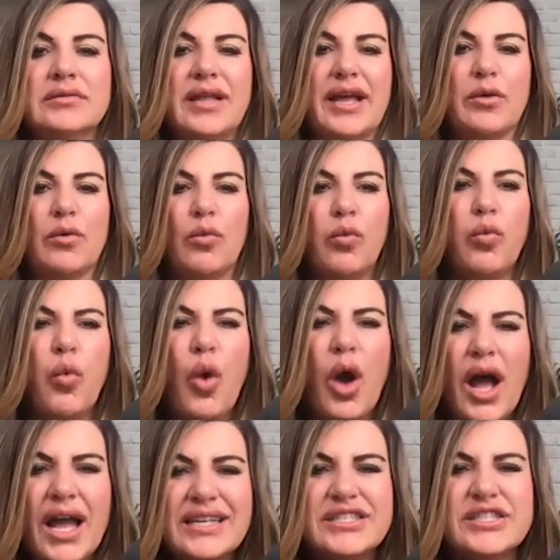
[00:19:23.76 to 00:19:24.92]
Like,
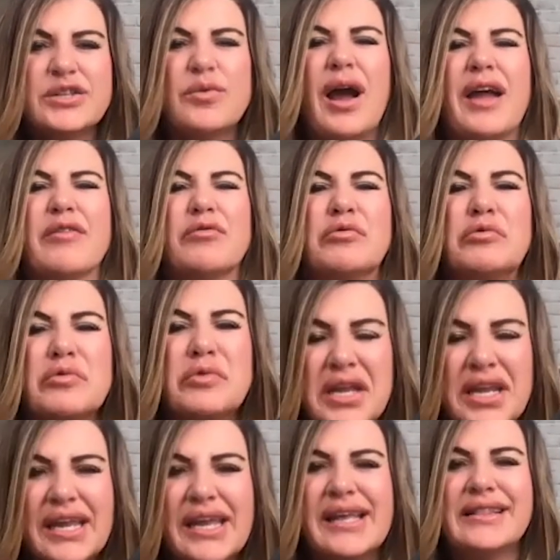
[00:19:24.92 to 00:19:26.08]
what do I
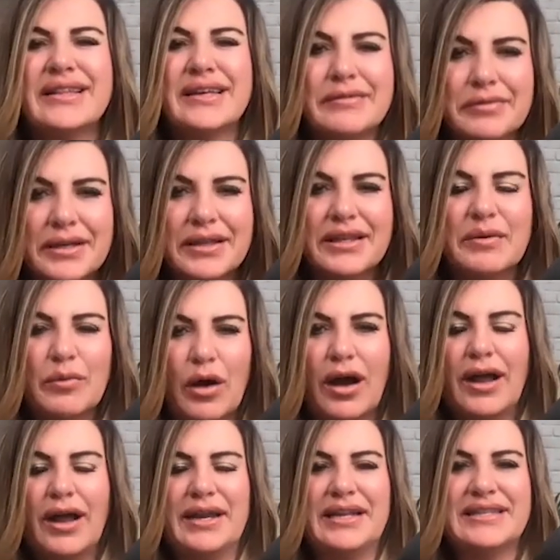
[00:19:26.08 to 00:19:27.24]
really, really
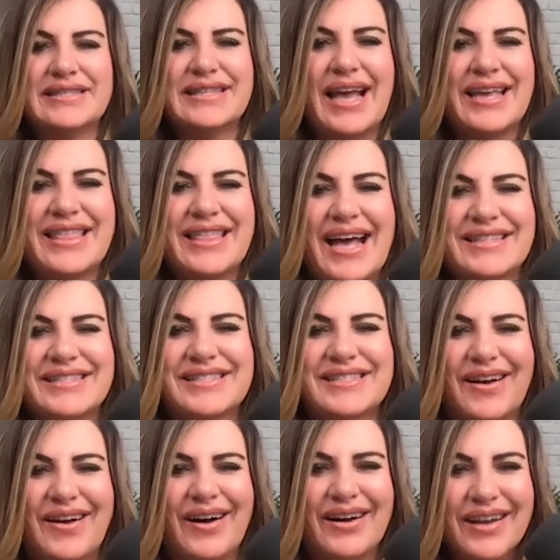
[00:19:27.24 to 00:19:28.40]
want? It's like that
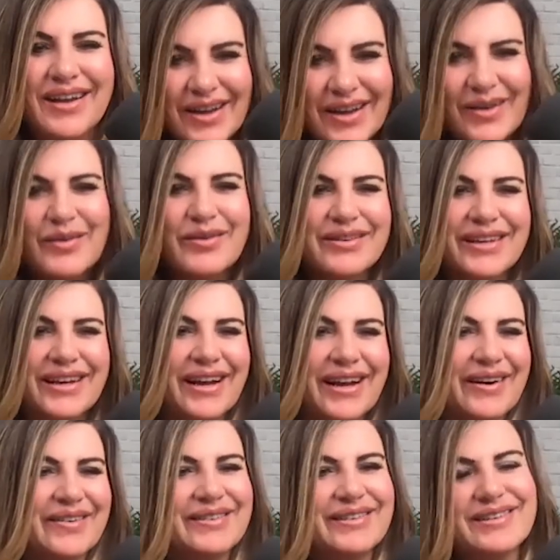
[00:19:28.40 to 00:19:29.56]
song, you
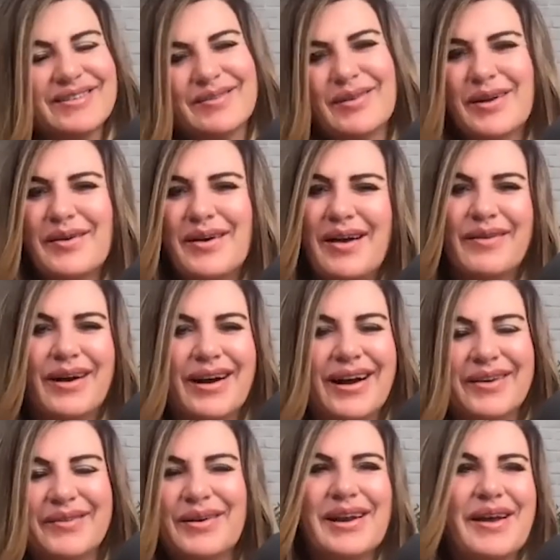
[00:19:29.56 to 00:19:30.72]
know, what do I
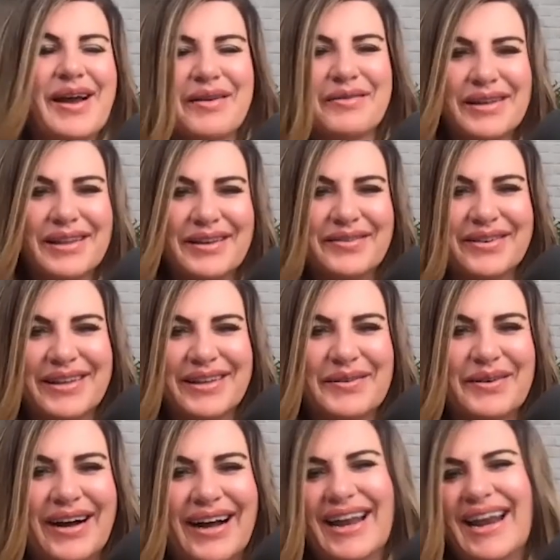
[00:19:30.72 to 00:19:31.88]
want? What do I really, really
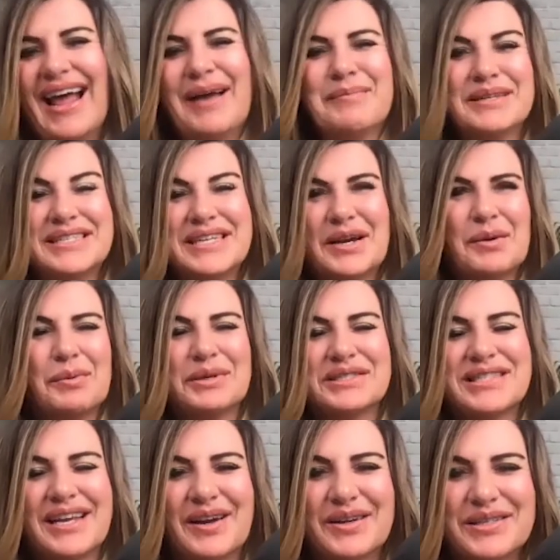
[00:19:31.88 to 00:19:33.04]
want? I'm a terrible
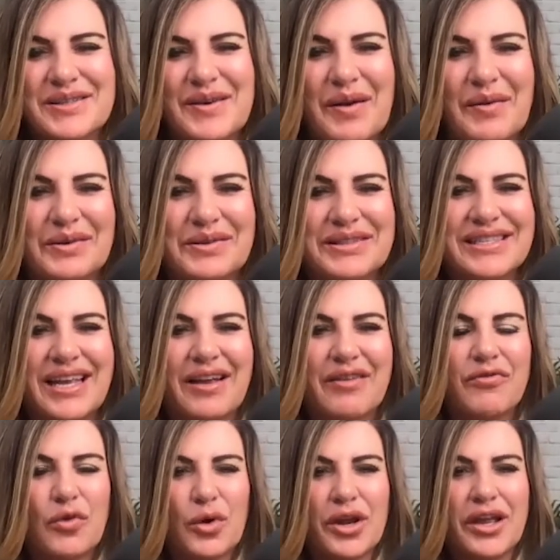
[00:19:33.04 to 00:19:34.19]
singer, so I won't sing
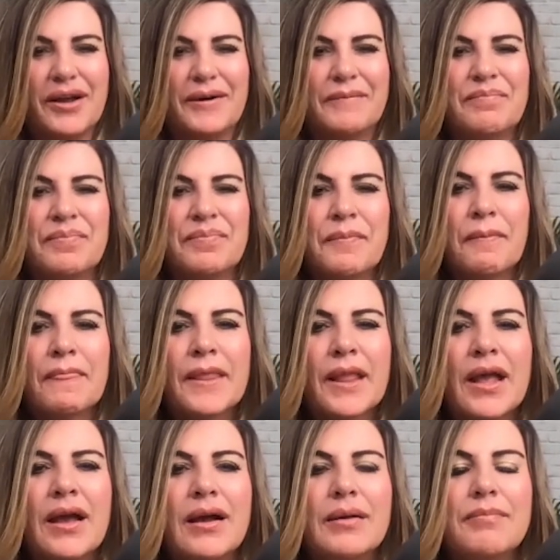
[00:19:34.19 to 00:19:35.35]
for you.
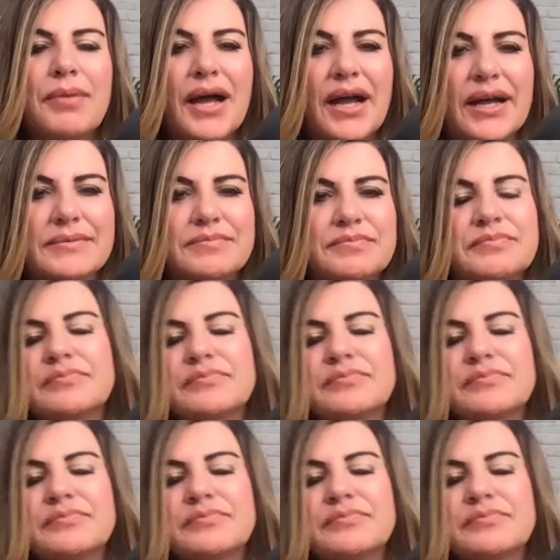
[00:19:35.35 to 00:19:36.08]
But